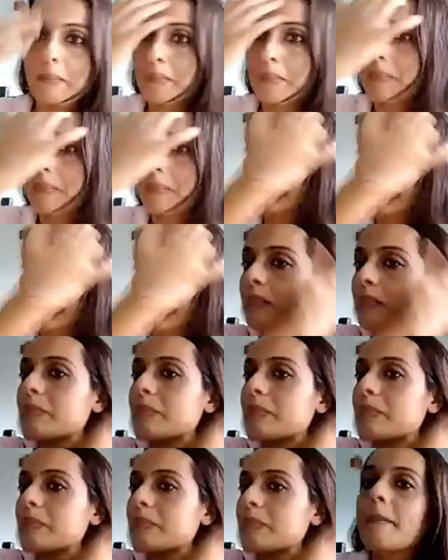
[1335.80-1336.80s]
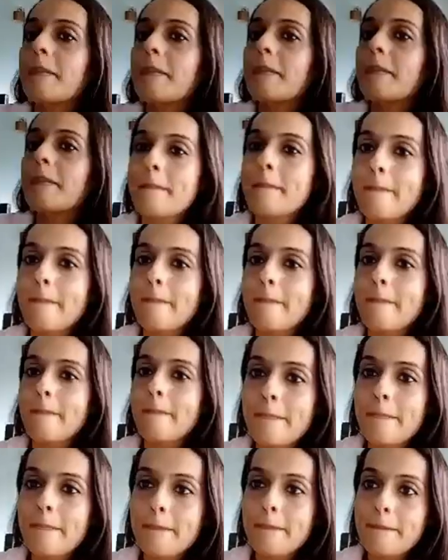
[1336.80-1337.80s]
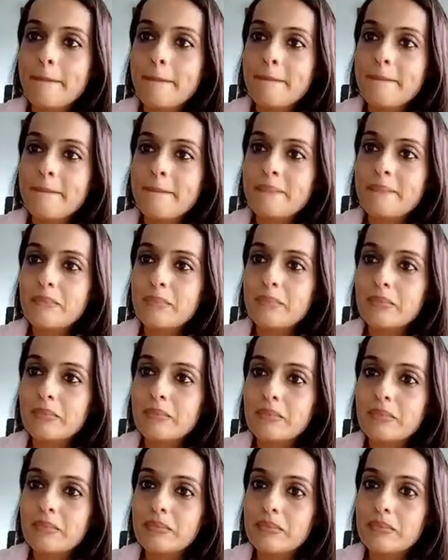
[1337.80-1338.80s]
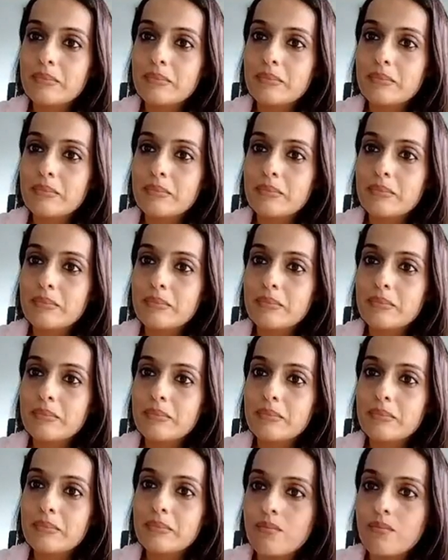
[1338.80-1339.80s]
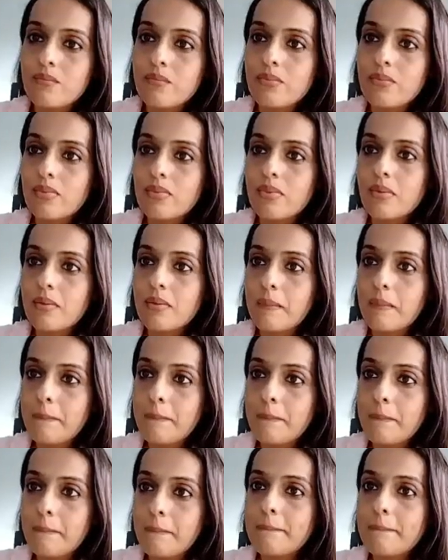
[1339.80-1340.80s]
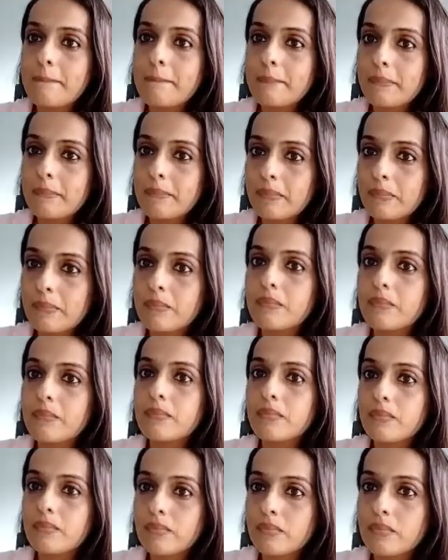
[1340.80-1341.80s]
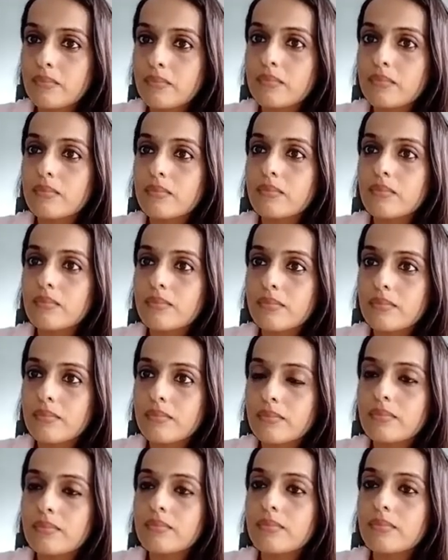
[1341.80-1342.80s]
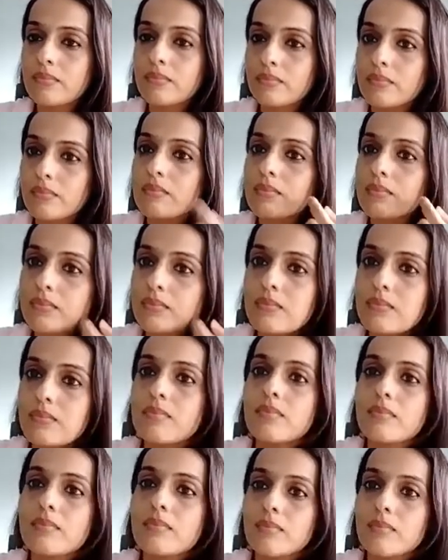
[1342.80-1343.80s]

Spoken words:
No words are spoken by the person on screen.